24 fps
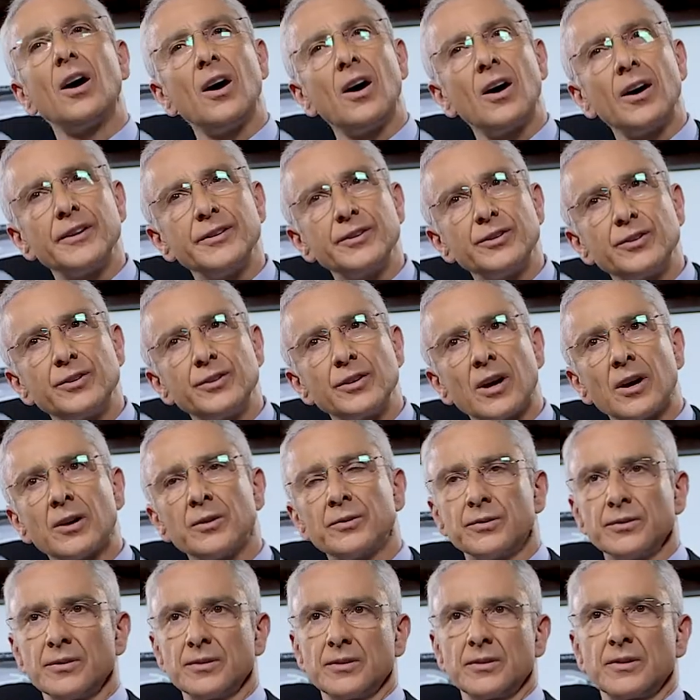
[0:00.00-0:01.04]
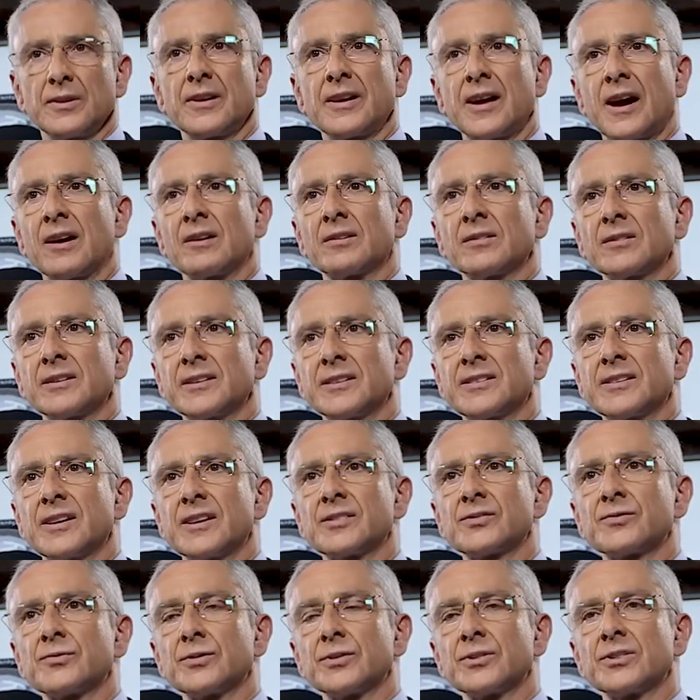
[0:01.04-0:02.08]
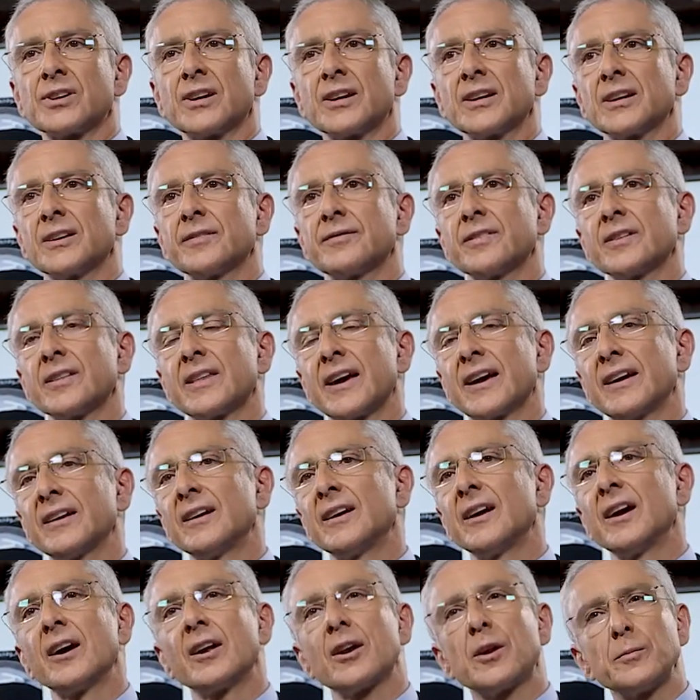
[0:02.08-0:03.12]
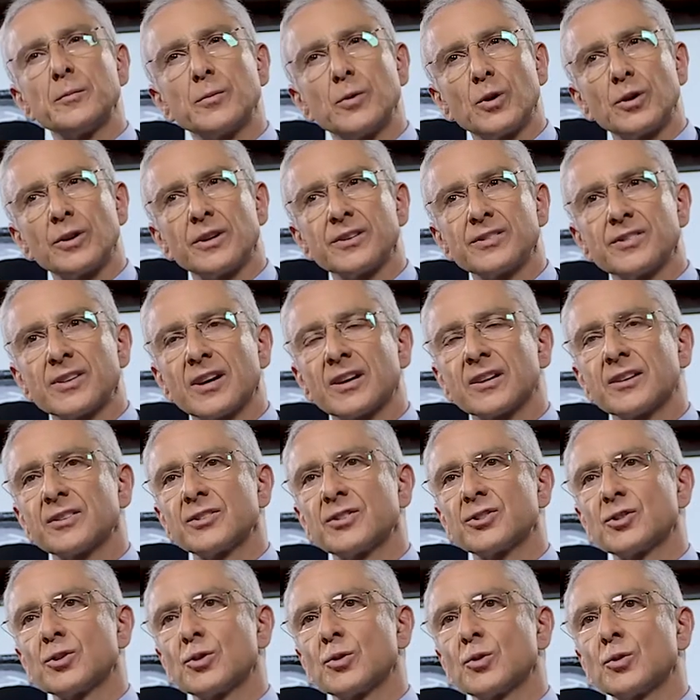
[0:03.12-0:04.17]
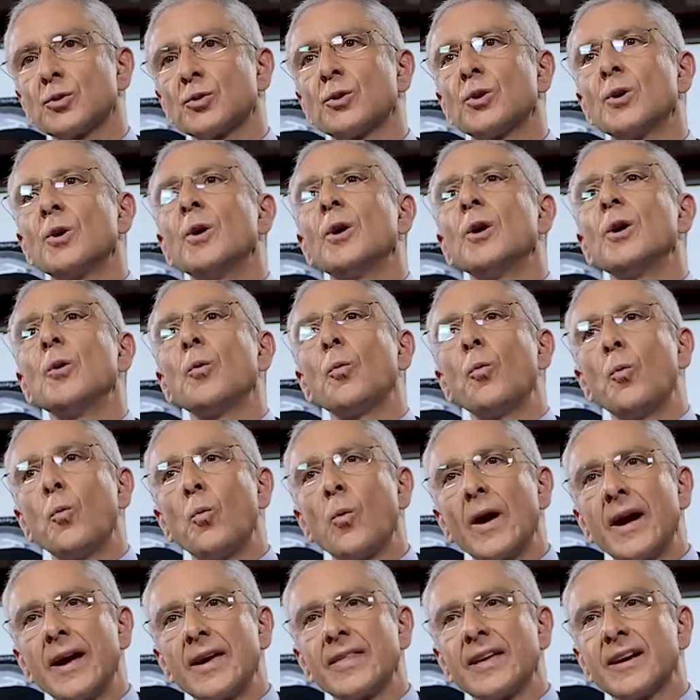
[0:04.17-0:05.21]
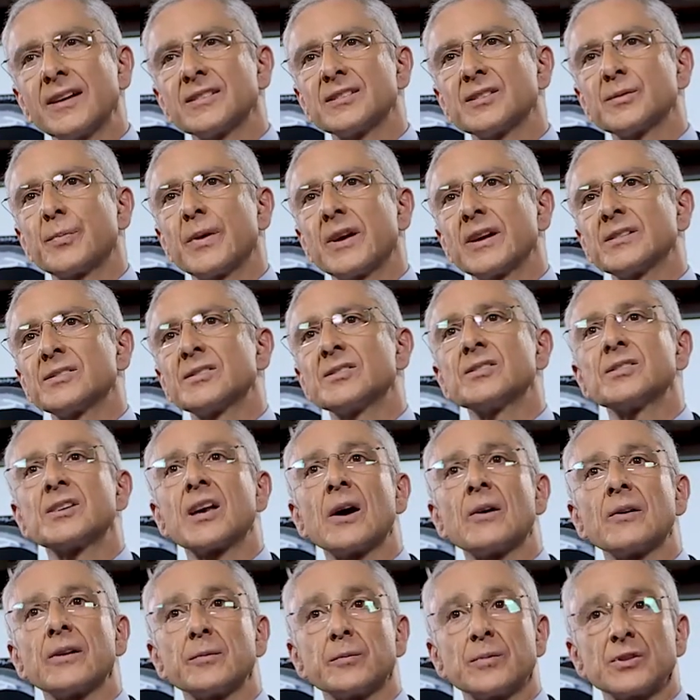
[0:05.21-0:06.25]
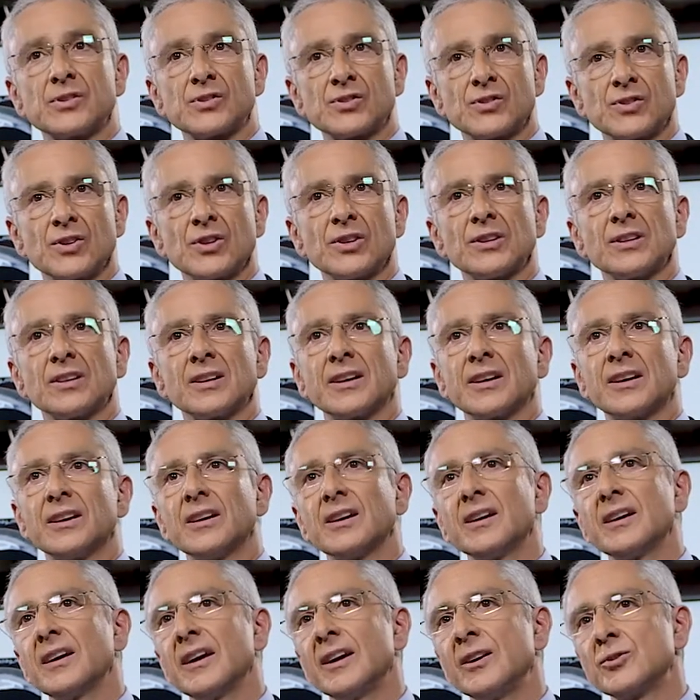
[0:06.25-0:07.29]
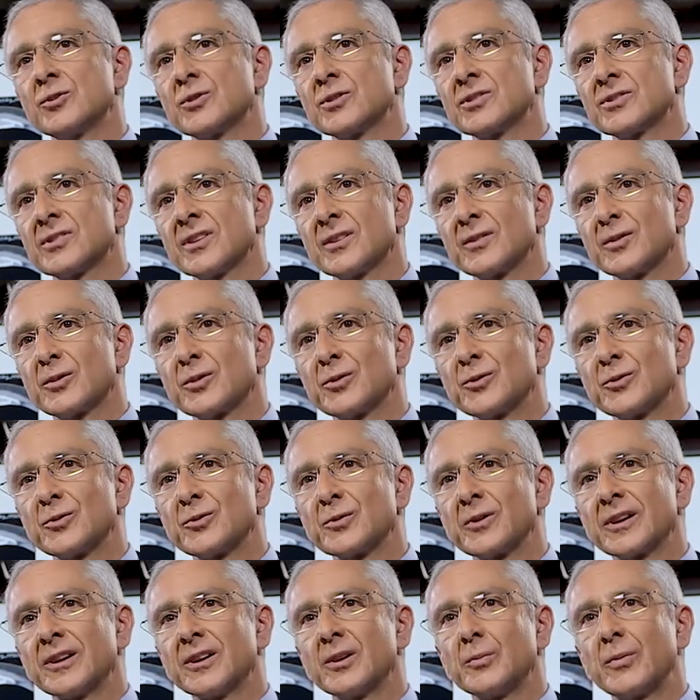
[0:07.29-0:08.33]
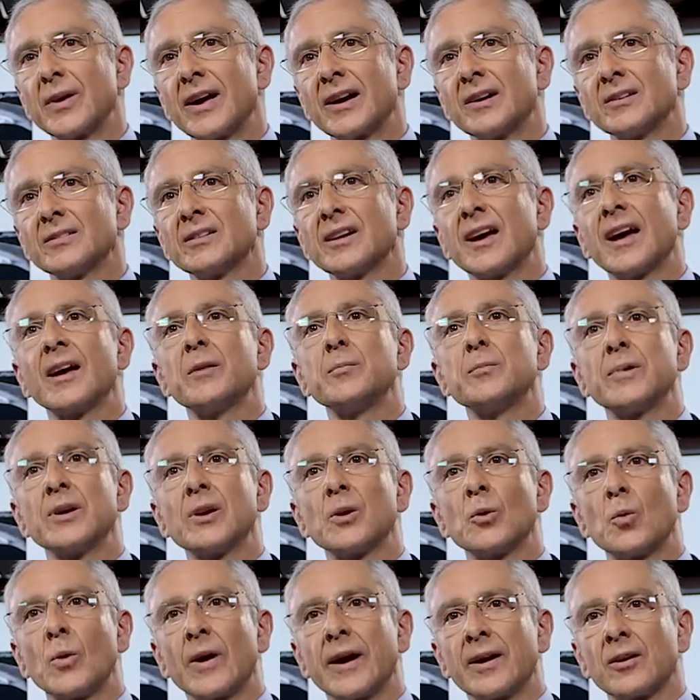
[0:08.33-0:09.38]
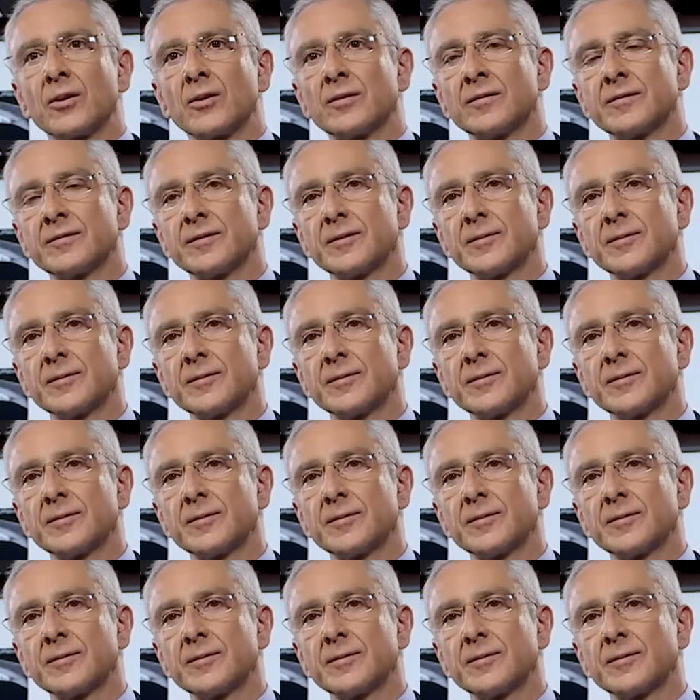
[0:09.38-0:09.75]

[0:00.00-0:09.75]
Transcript: I don't currently test routinely for that, and I'm not exactly sure where that space is going, but certainly interesting to read about and be aware of.